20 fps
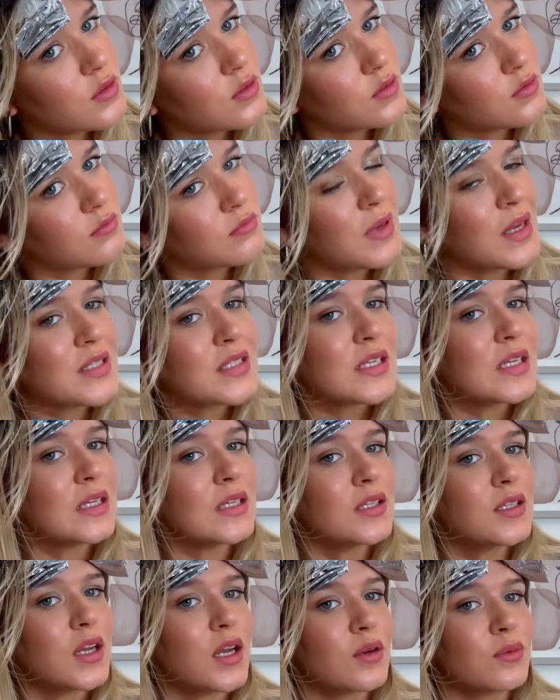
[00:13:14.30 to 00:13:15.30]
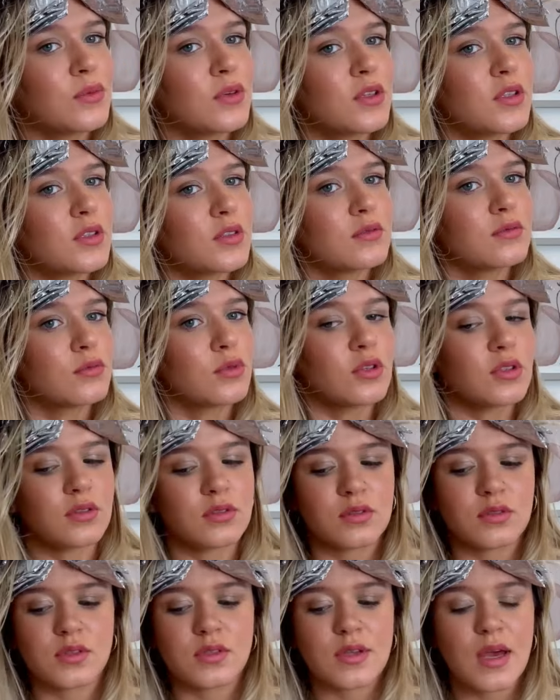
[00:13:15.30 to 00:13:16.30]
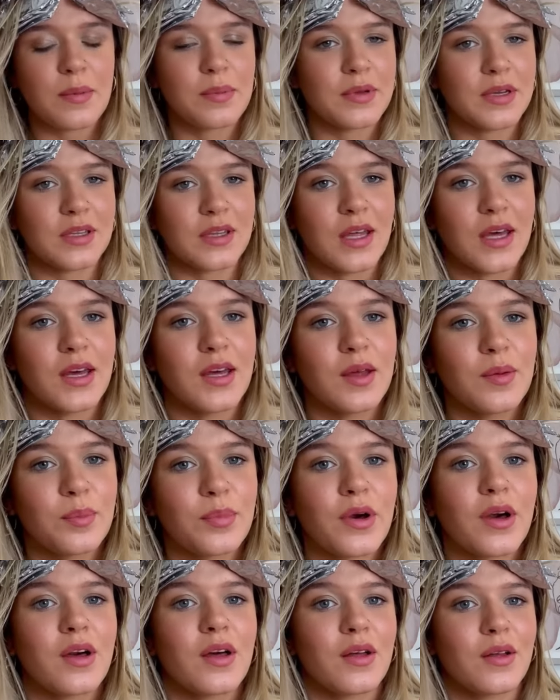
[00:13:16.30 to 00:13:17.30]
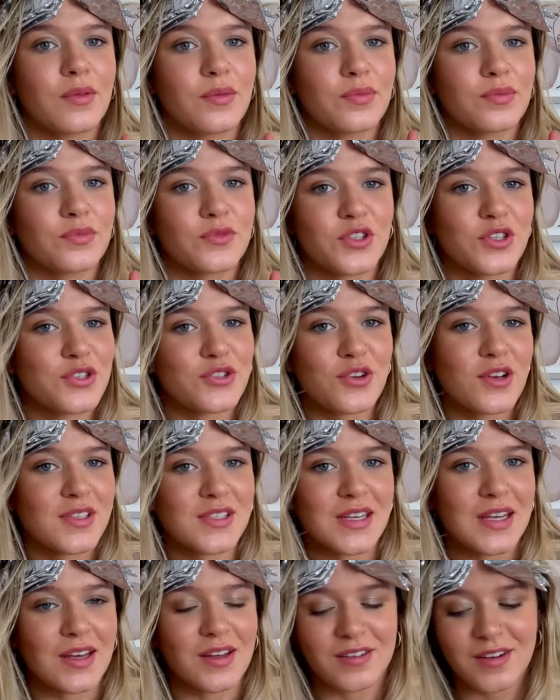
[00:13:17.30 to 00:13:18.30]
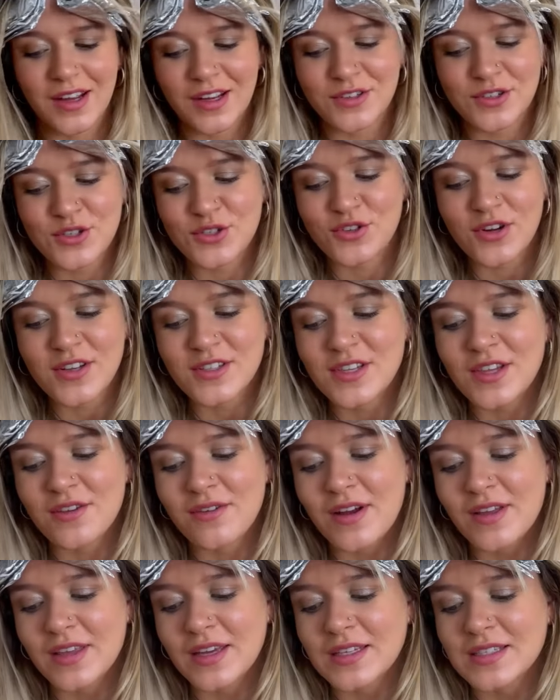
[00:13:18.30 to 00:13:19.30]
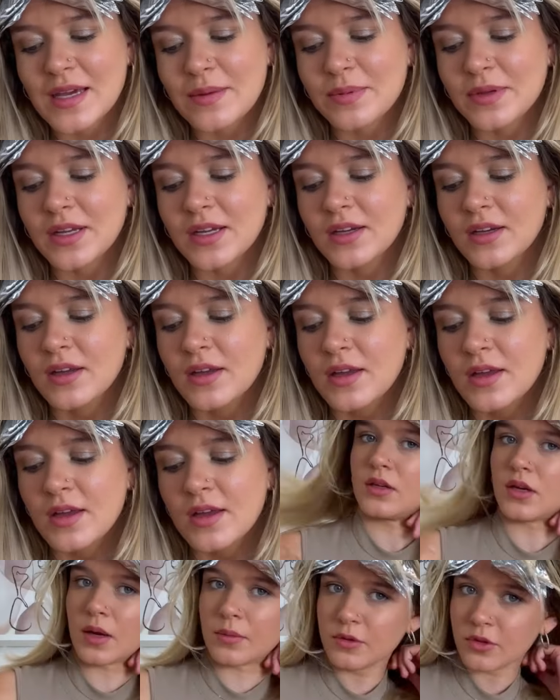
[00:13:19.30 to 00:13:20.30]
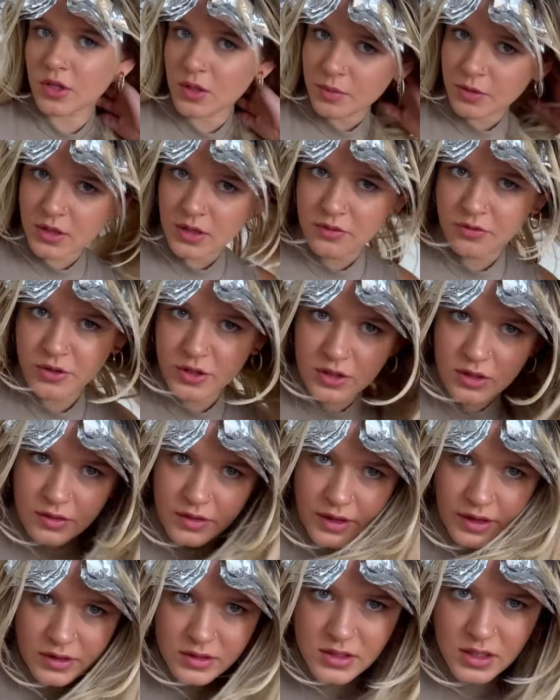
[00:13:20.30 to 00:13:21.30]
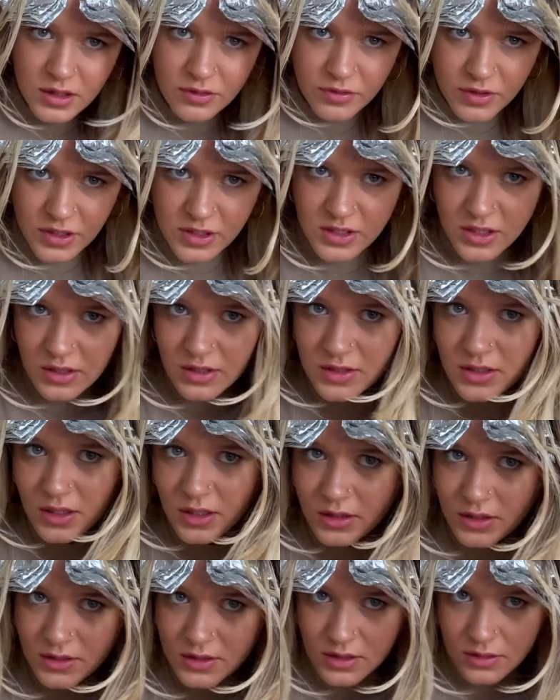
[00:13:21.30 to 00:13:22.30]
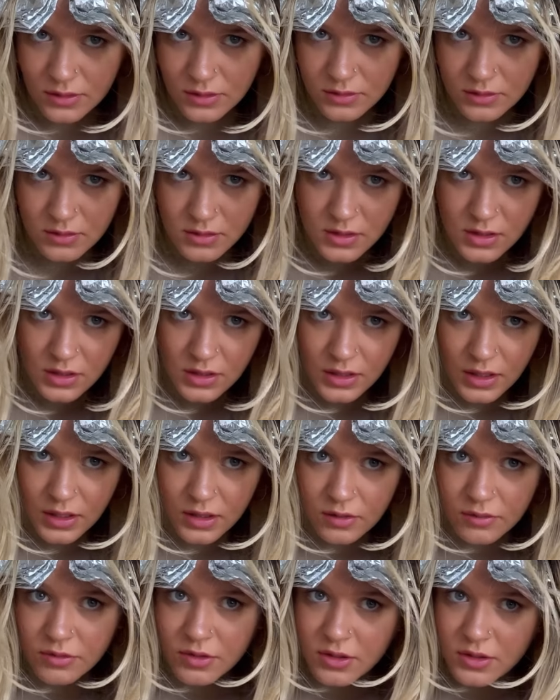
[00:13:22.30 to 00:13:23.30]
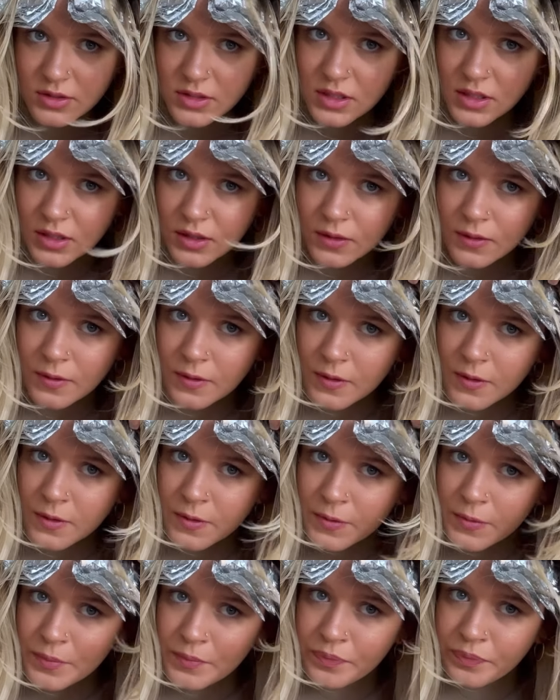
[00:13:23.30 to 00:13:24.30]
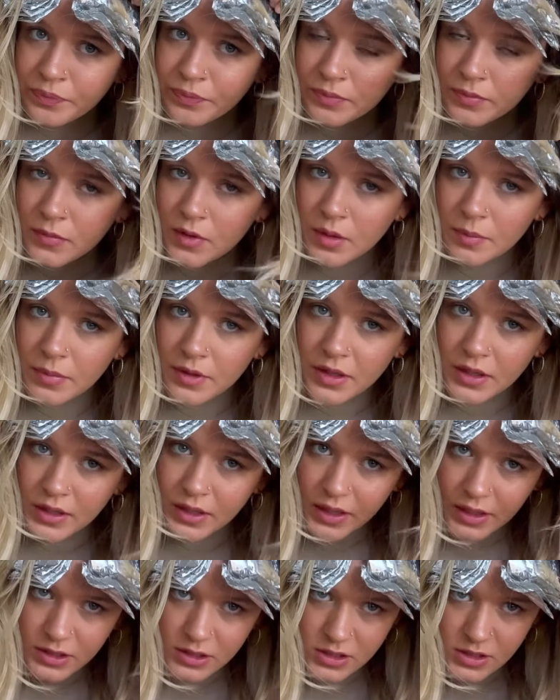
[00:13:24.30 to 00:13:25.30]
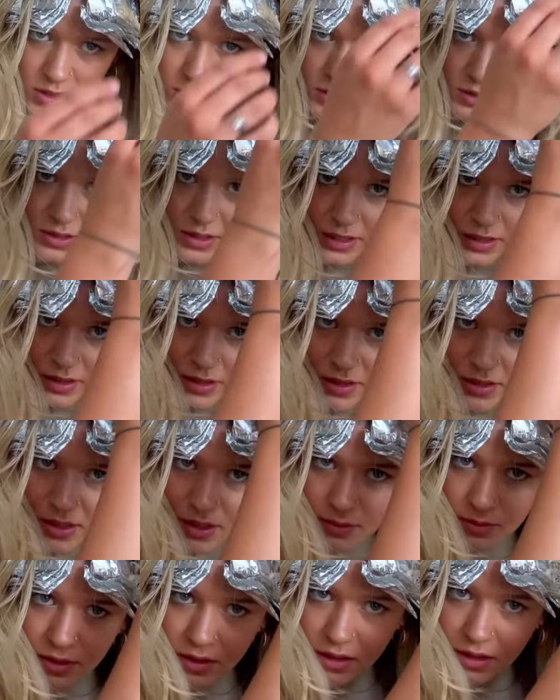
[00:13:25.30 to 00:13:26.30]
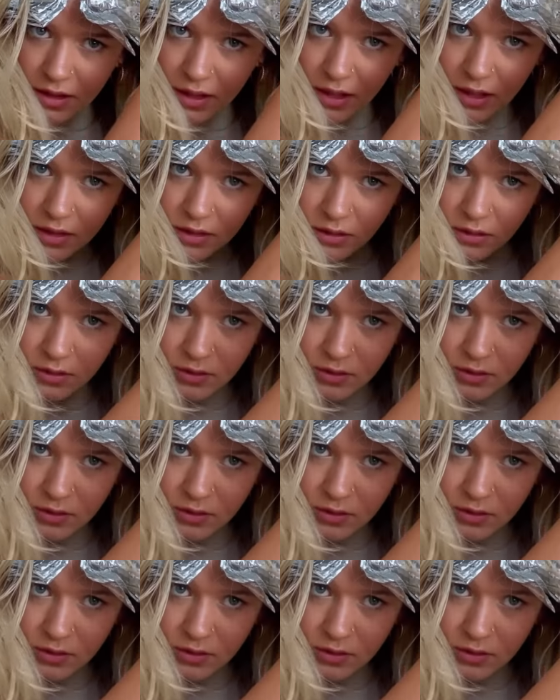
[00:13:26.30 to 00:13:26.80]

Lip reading: messy and like what's happening there, but just trust it. Like just trust that the right thing is happening. I'm not going to put any foil on there until I finish the other side because it's going to get confusing. But then yeah, I just do exactly the same thing again.